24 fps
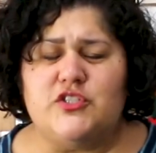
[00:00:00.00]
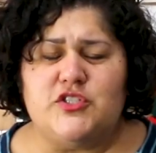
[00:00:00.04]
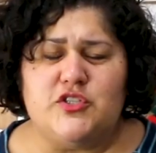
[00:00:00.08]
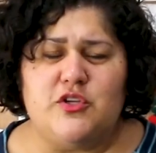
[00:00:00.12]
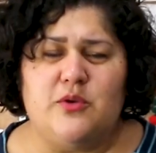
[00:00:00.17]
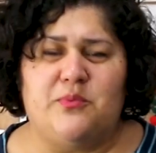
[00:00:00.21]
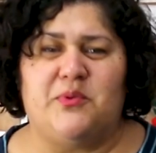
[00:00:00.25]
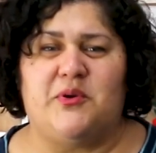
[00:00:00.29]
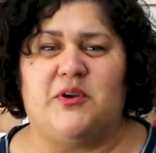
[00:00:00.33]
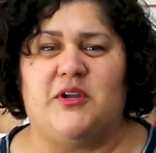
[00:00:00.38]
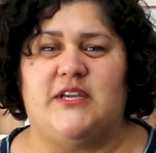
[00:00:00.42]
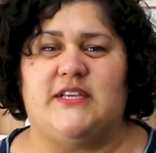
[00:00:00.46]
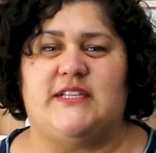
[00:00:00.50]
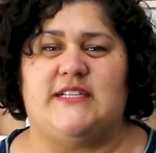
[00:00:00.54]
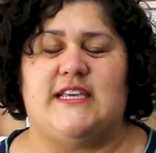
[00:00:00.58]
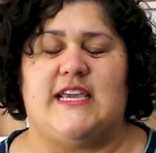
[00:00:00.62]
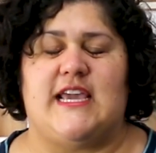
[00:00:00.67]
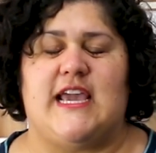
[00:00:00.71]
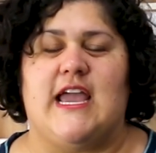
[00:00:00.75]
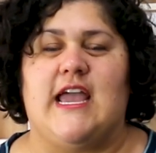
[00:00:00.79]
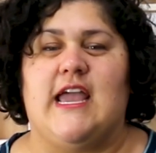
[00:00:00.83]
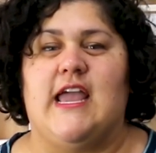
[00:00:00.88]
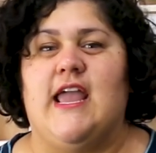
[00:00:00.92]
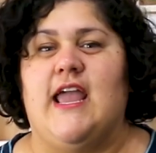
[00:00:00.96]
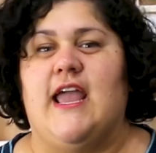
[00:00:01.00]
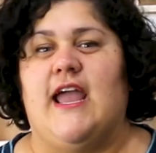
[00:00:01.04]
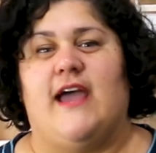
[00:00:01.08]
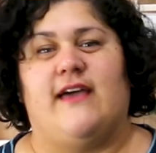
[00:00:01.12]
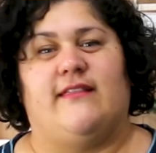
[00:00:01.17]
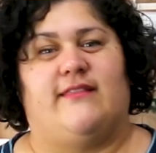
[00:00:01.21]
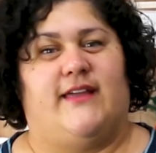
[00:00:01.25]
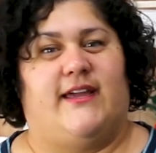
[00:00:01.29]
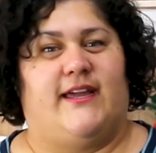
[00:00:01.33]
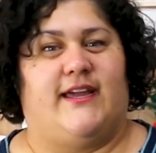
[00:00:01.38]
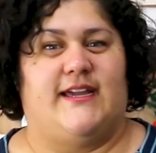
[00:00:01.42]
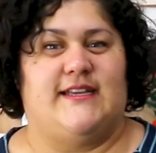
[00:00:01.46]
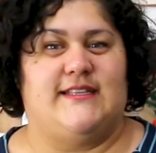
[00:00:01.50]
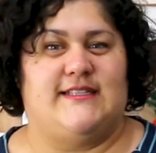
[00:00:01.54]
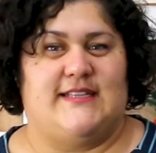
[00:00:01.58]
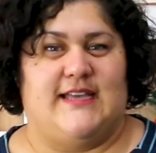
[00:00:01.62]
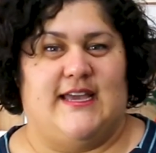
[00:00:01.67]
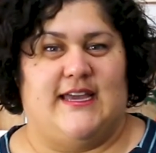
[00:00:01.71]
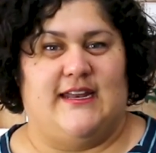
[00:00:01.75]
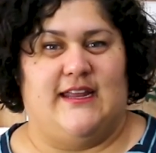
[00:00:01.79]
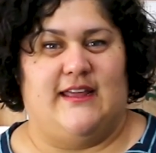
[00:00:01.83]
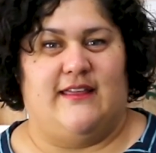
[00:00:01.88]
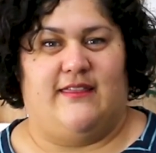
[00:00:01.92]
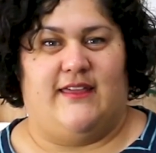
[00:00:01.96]
Super easy. And like I
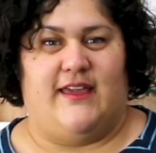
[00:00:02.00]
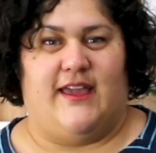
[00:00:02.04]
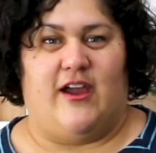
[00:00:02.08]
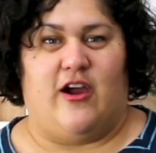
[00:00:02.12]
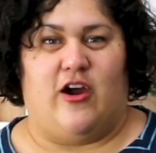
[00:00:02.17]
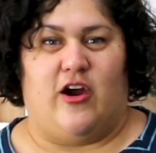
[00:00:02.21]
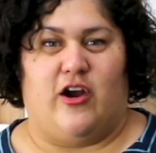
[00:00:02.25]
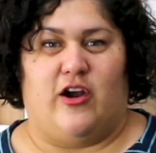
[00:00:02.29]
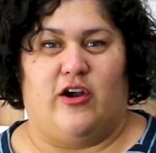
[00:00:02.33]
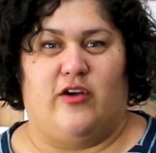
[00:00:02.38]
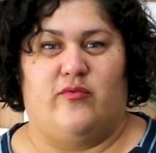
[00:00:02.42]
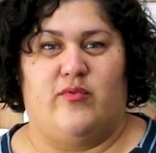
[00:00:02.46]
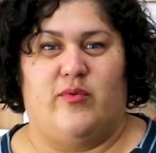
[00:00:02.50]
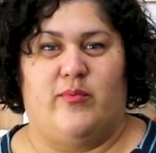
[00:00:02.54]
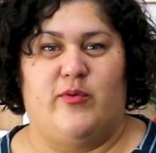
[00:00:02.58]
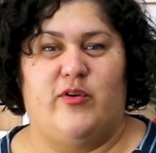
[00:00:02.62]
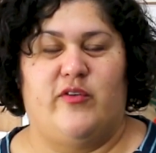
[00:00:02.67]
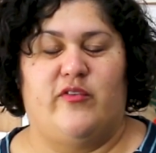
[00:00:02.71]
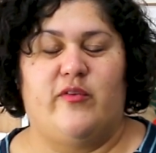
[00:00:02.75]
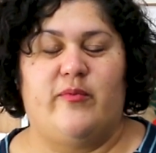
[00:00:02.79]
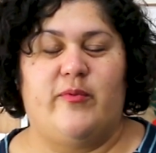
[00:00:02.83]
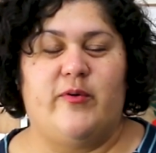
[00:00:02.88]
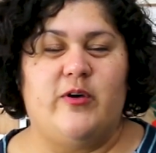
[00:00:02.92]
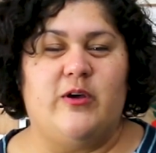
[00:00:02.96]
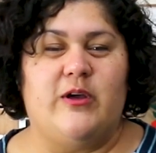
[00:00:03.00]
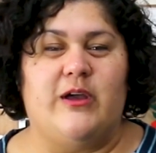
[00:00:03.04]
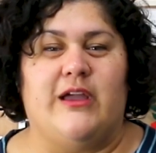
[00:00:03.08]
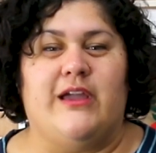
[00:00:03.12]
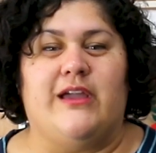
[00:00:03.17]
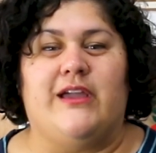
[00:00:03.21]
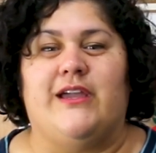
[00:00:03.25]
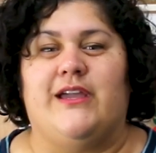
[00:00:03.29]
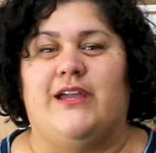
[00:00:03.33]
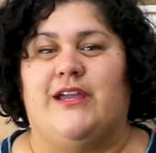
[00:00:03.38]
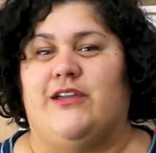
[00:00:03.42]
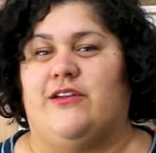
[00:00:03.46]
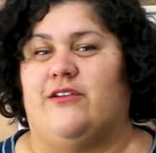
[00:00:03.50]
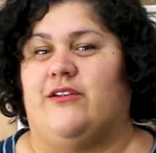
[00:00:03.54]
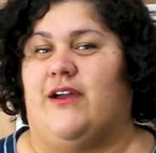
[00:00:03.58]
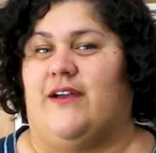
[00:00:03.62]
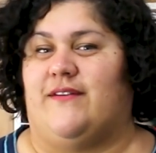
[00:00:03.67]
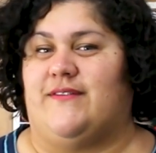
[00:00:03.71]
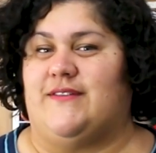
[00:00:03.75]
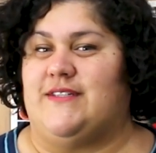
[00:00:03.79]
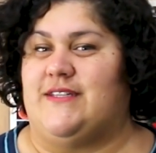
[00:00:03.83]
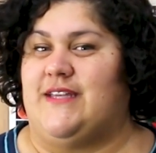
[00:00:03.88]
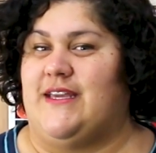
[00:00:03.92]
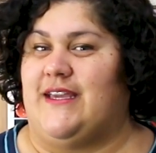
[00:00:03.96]
said, they are removable. You don't
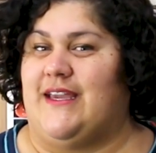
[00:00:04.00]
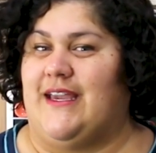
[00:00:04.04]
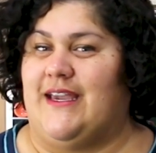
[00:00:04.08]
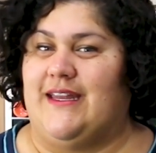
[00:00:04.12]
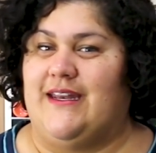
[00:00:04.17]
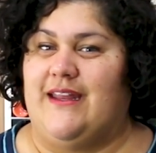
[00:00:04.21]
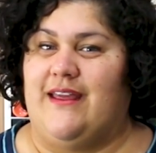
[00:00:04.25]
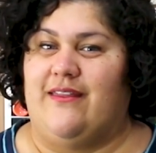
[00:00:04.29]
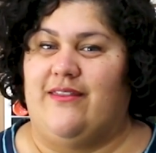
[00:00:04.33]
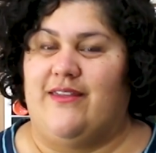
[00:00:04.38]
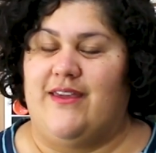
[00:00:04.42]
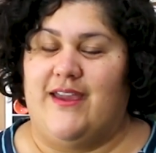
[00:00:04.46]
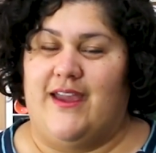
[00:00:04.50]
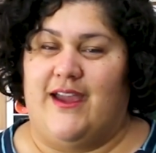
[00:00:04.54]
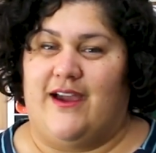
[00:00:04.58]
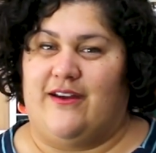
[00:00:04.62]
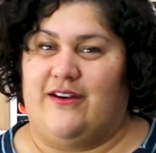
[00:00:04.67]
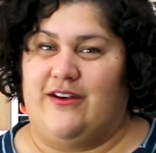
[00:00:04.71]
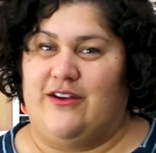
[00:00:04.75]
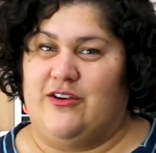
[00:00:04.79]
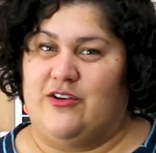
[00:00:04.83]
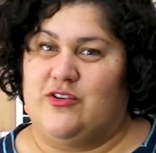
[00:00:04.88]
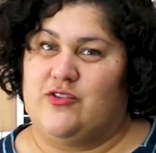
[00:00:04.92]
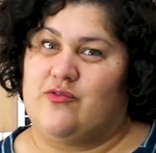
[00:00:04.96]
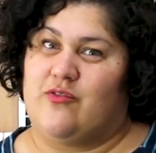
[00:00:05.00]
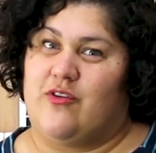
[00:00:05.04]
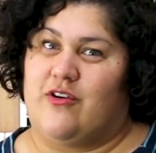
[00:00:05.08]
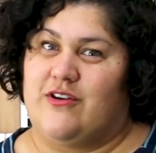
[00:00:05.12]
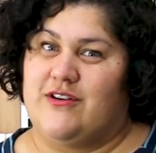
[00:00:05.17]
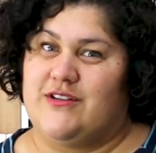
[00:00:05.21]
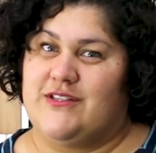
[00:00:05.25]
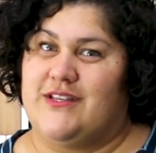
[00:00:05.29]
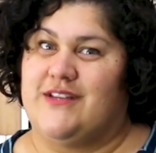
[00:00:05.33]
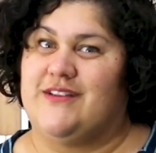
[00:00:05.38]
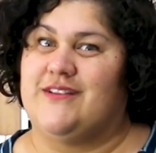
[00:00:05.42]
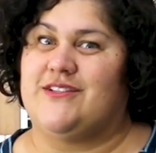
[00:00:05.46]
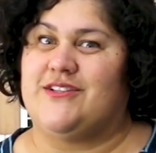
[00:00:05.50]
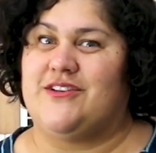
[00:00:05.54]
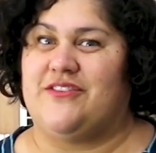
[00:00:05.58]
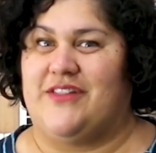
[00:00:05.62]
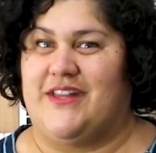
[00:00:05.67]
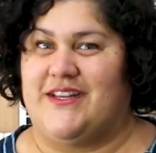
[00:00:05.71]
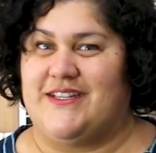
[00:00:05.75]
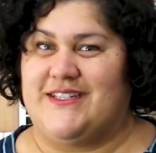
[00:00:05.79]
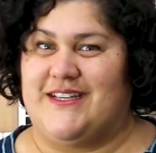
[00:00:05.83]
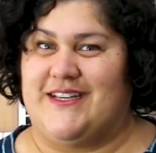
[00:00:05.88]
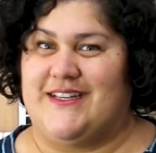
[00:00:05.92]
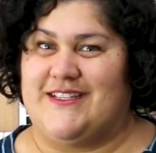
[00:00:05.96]
have to take anything out of your drawers. So
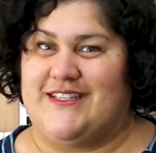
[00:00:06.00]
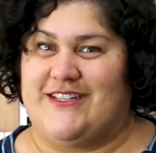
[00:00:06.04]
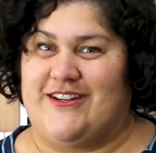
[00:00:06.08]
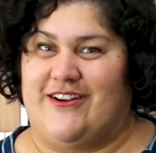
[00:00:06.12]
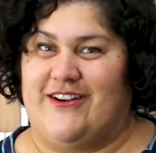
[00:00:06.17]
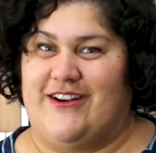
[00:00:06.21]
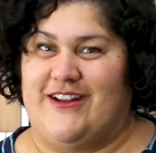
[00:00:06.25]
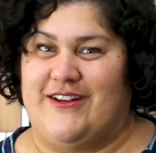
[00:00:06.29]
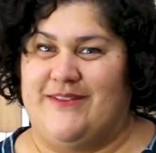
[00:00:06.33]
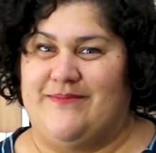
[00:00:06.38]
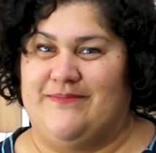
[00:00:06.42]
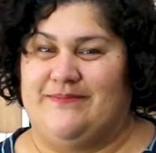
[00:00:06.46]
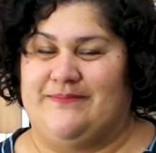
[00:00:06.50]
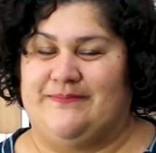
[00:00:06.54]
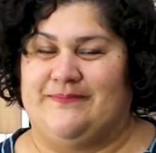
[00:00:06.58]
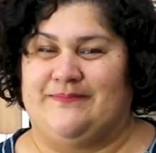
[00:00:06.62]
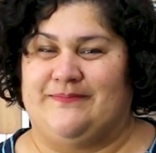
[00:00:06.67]
let's get started.